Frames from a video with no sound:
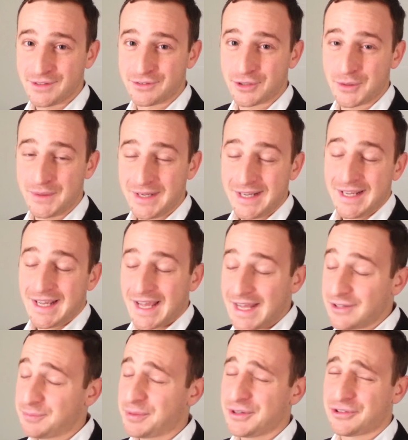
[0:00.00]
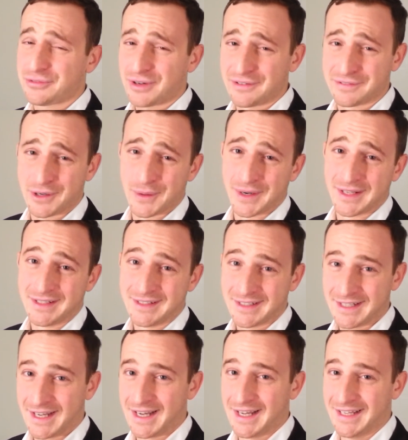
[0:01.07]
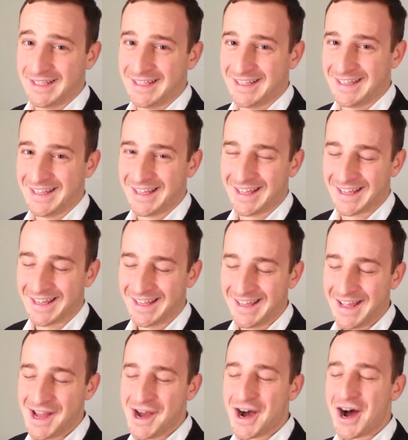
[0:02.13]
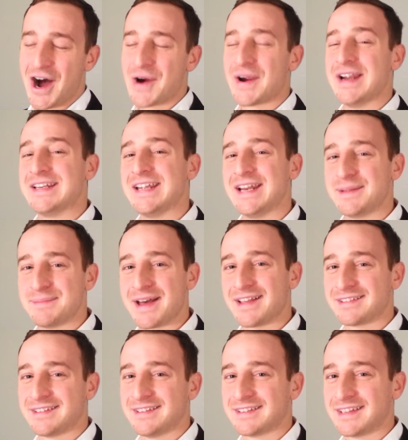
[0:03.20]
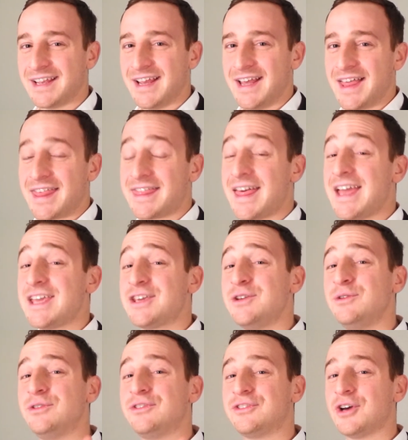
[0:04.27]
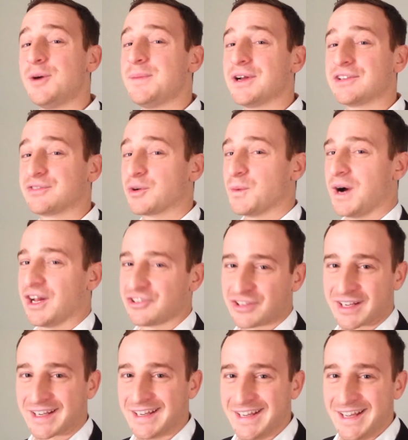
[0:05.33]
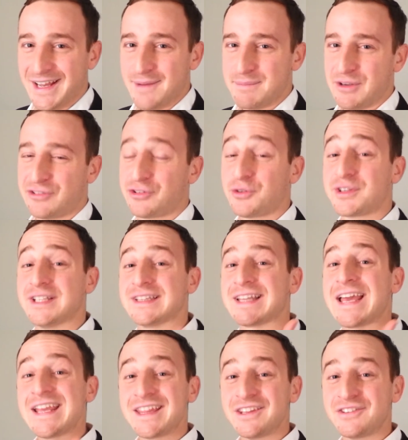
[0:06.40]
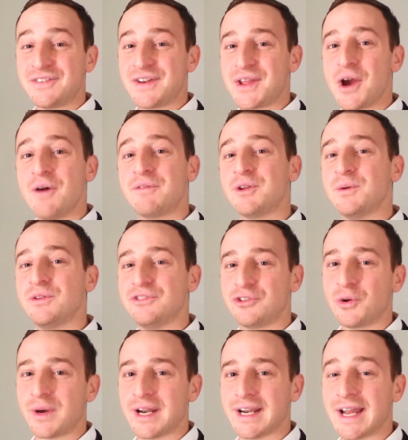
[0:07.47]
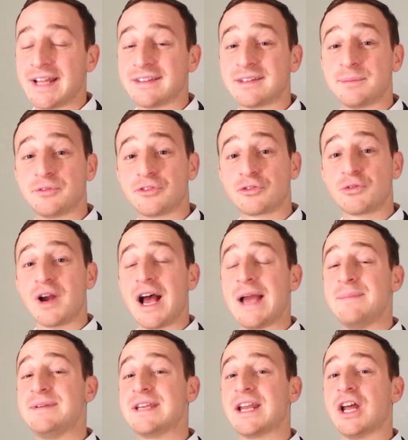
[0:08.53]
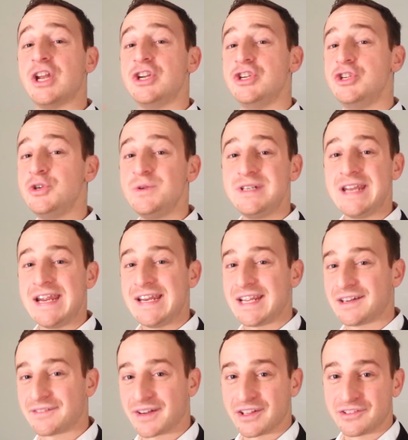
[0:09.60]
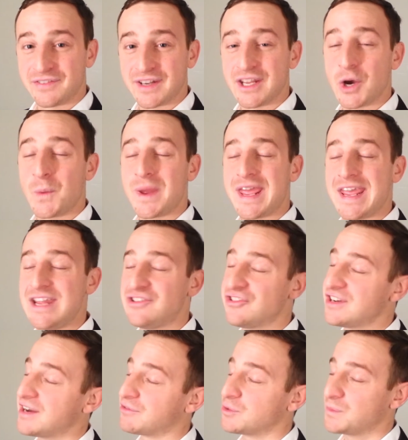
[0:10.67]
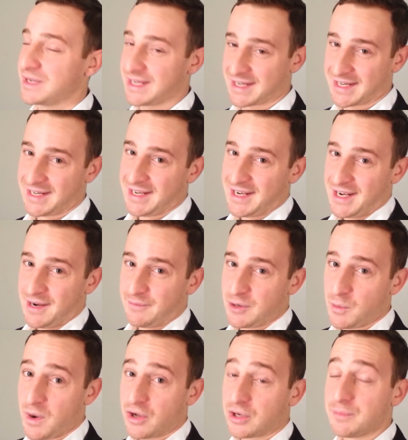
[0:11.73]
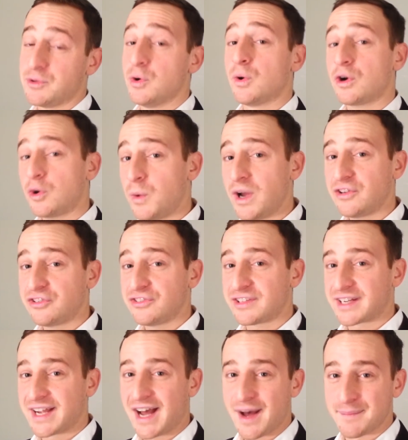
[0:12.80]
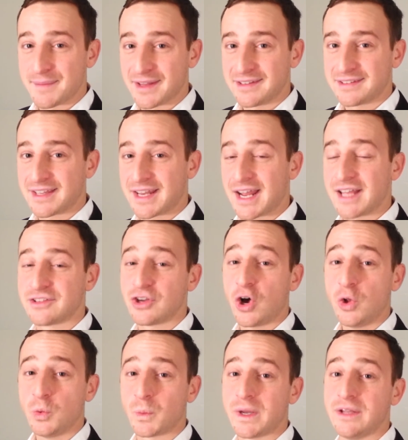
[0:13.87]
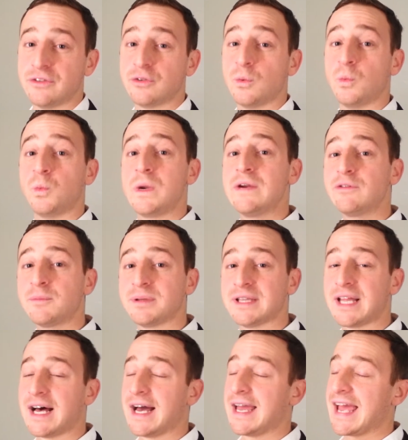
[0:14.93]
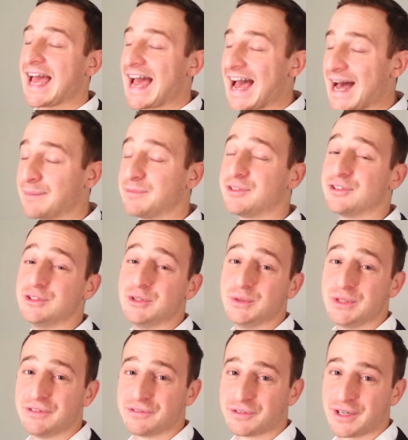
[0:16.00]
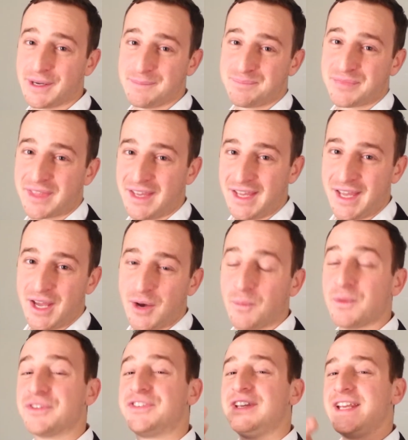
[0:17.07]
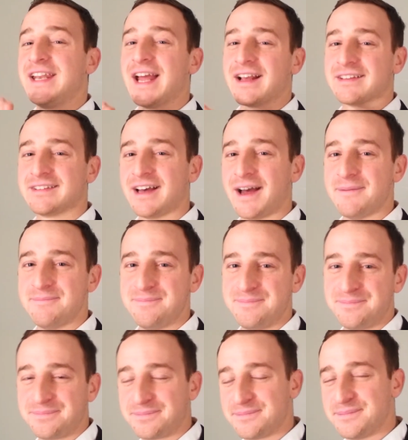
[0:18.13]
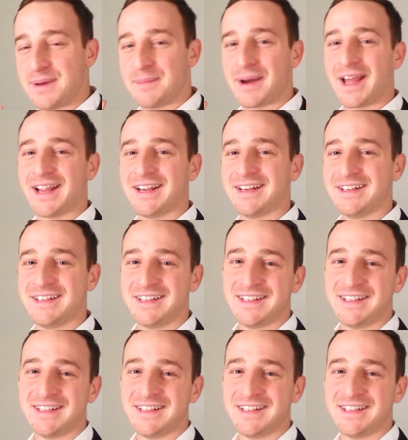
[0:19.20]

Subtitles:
So it's pretty straightforward. All right, dating masses, thank you so much for watching. Be sure to like this video if you enjoyed it and subscribe to get a new dating advice video each and every week. We welcome your questions and comments, and as always, we reply absolutely free. We'll see you next time. Bye-bye.